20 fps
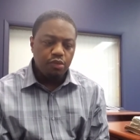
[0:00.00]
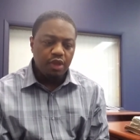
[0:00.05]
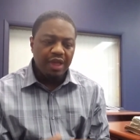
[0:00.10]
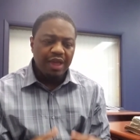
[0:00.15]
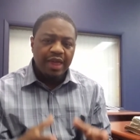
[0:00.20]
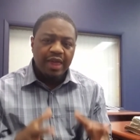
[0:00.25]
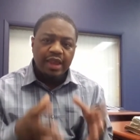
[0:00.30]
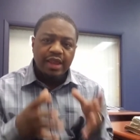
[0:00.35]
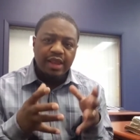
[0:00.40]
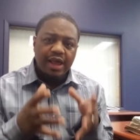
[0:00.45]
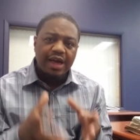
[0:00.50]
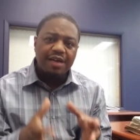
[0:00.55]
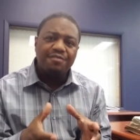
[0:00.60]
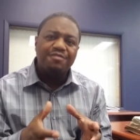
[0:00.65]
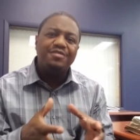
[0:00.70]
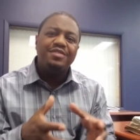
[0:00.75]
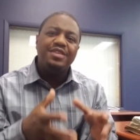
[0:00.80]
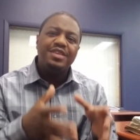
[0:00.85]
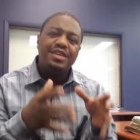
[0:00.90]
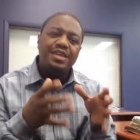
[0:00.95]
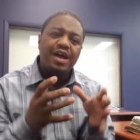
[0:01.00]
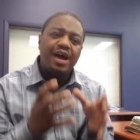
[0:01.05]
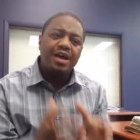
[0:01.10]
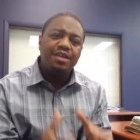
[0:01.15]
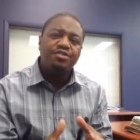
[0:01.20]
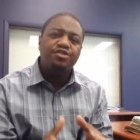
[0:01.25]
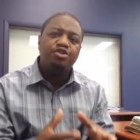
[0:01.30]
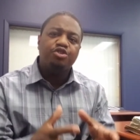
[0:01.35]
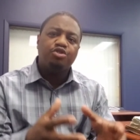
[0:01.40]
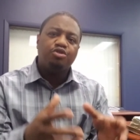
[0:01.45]
in life,
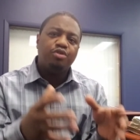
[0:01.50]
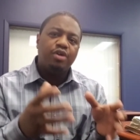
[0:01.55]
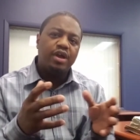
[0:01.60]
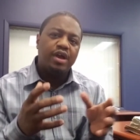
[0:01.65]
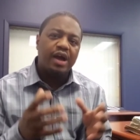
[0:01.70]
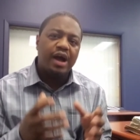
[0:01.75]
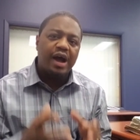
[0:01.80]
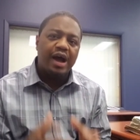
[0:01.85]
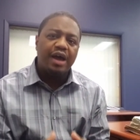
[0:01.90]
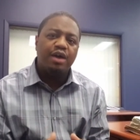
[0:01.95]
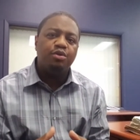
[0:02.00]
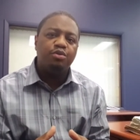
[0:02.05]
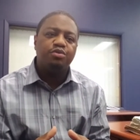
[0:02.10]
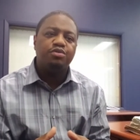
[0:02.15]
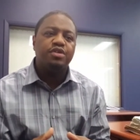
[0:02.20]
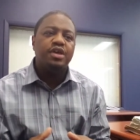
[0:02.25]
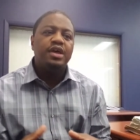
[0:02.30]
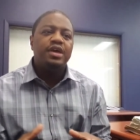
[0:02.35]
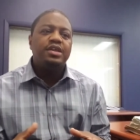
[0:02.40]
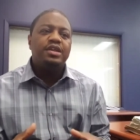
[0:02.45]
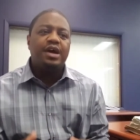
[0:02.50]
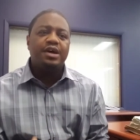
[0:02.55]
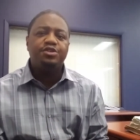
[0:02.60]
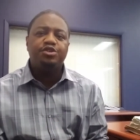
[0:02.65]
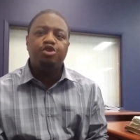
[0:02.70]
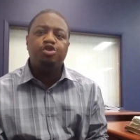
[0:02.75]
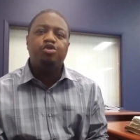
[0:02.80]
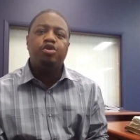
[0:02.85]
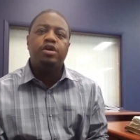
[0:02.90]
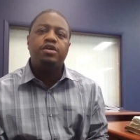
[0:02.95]
not to create idols, not
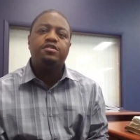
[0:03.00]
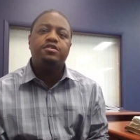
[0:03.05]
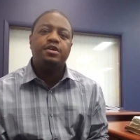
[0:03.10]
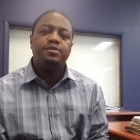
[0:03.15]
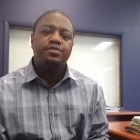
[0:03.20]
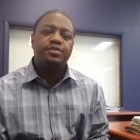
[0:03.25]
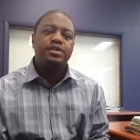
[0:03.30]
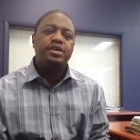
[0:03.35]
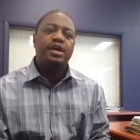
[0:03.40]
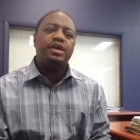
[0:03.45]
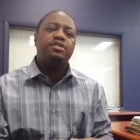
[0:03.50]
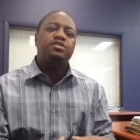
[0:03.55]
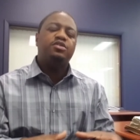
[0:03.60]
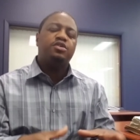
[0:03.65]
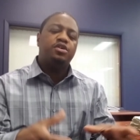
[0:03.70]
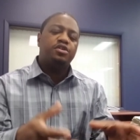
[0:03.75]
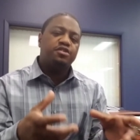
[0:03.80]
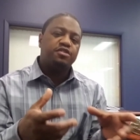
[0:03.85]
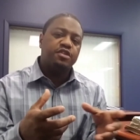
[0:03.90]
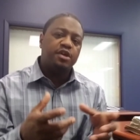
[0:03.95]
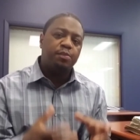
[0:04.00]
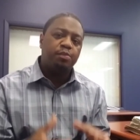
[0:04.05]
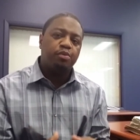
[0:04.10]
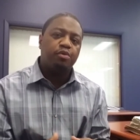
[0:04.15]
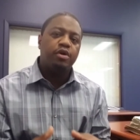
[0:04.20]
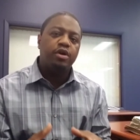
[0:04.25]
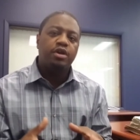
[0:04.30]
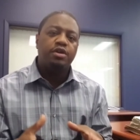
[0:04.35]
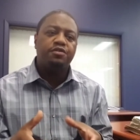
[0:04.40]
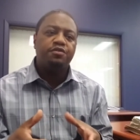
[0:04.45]
to create something that is going to
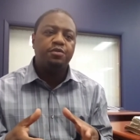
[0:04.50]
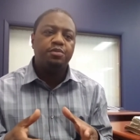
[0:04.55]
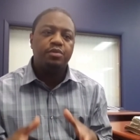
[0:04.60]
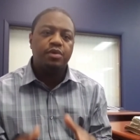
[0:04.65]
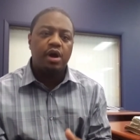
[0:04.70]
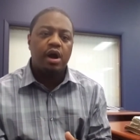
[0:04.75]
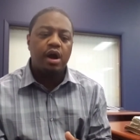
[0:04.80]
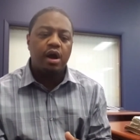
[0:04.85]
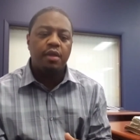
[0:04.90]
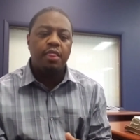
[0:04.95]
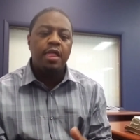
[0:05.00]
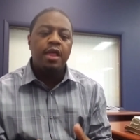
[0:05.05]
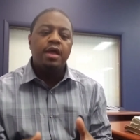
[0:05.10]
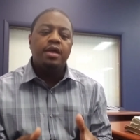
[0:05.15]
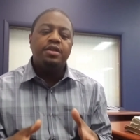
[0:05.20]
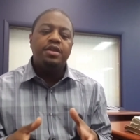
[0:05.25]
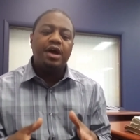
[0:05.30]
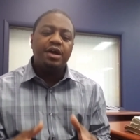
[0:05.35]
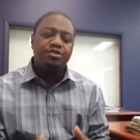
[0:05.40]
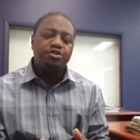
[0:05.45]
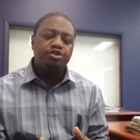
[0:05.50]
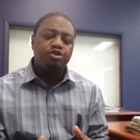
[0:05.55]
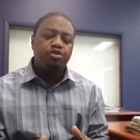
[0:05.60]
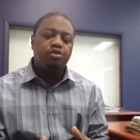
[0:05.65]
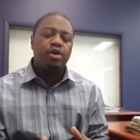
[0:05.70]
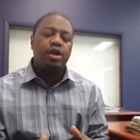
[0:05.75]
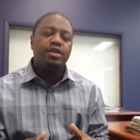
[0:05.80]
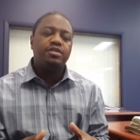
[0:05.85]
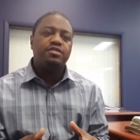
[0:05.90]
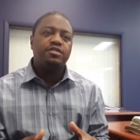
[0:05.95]
separate us from God, not to
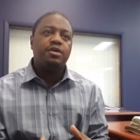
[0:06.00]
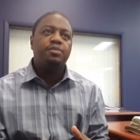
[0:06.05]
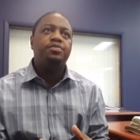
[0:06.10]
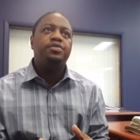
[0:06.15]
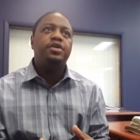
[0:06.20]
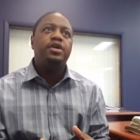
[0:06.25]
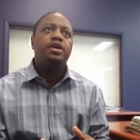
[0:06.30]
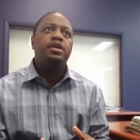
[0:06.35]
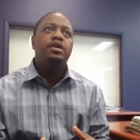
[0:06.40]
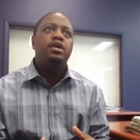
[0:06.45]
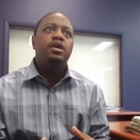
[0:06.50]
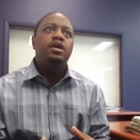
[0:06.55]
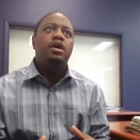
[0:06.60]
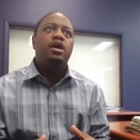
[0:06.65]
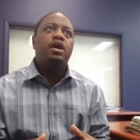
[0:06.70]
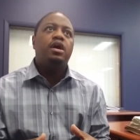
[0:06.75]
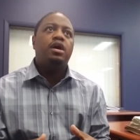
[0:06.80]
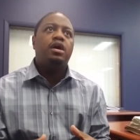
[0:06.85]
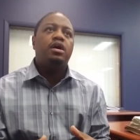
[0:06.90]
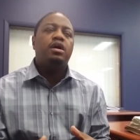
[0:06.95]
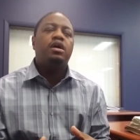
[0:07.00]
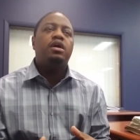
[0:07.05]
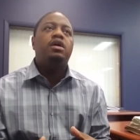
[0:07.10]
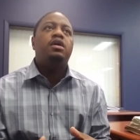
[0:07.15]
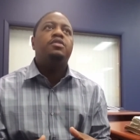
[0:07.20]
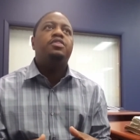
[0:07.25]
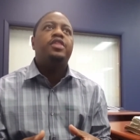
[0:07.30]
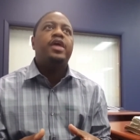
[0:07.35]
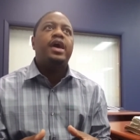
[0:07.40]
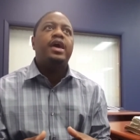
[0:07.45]
create something uh,
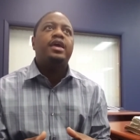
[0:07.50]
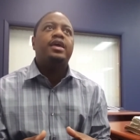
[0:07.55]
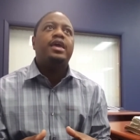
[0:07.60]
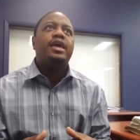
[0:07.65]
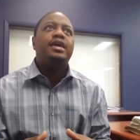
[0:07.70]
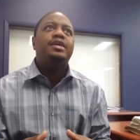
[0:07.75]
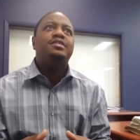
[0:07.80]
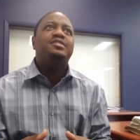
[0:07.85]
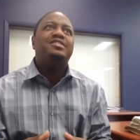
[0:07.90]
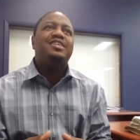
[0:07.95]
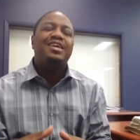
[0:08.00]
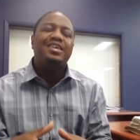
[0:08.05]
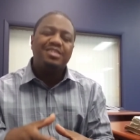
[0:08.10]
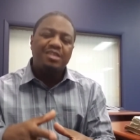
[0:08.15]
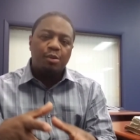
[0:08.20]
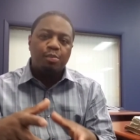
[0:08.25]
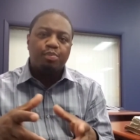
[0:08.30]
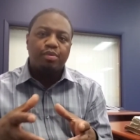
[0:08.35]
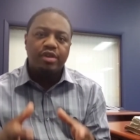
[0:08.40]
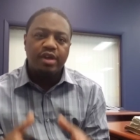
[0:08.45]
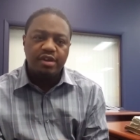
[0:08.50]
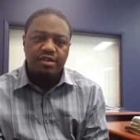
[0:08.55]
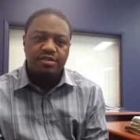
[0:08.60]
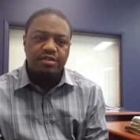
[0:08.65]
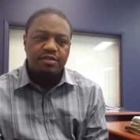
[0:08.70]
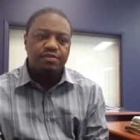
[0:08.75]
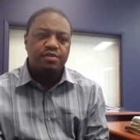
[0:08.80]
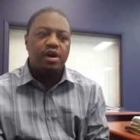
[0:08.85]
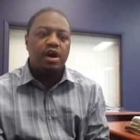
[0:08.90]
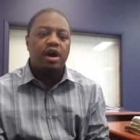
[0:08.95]
uh, that can take the
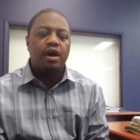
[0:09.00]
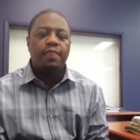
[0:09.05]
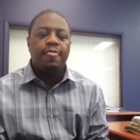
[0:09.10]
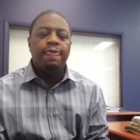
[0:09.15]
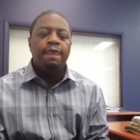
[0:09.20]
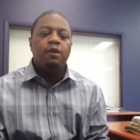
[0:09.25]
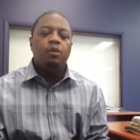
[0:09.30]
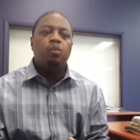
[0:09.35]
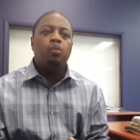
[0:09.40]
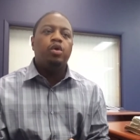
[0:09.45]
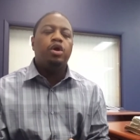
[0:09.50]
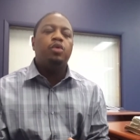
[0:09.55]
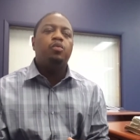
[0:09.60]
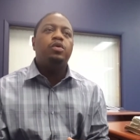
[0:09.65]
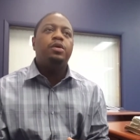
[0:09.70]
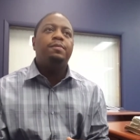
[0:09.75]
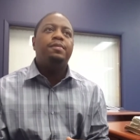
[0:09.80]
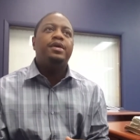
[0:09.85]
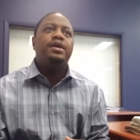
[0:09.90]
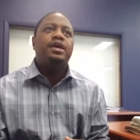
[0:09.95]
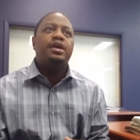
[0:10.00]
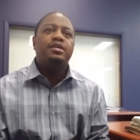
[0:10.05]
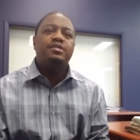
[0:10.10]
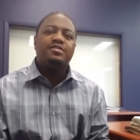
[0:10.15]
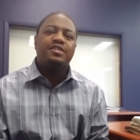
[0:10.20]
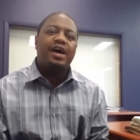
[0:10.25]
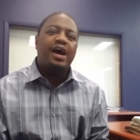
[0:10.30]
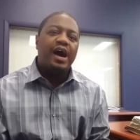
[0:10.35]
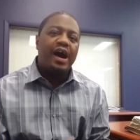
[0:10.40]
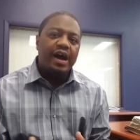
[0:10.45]
place of God, where we begin
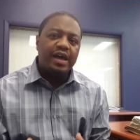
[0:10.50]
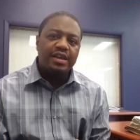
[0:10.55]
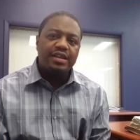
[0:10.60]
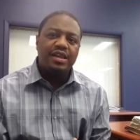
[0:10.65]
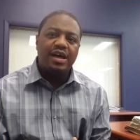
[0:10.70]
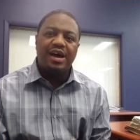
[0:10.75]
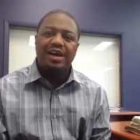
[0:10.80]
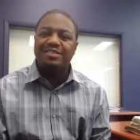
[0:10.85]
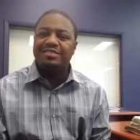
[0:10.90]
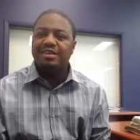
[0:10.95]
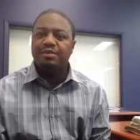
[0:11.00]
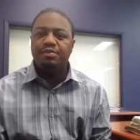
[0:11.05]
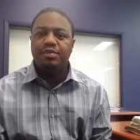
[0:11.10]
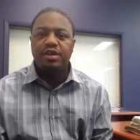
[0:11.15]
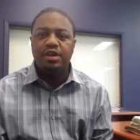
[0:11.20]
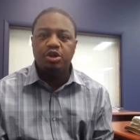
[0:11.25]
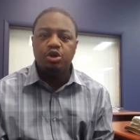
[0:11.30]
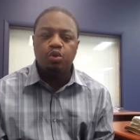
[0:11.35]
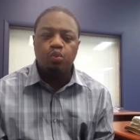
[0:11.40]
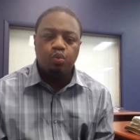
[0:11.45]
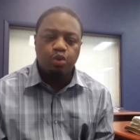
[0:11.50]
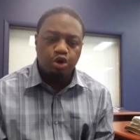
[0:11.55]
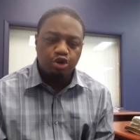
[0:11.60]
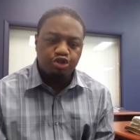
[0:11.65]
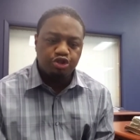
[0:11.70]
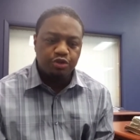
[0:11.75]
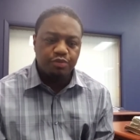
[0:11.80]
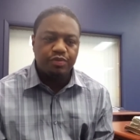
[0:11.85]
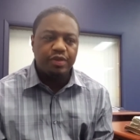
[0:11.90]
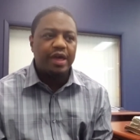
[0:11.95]
to idolize and begin to
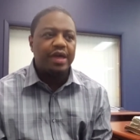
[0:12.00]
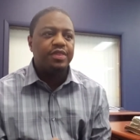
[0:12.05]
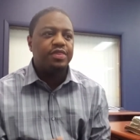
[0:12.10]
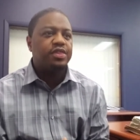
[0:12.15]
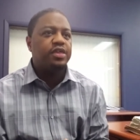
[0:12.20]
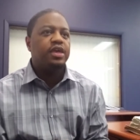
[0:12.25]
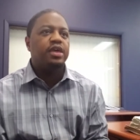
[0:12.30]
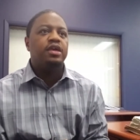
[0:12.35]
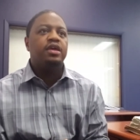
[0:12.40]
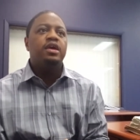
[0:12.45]
worship that thing.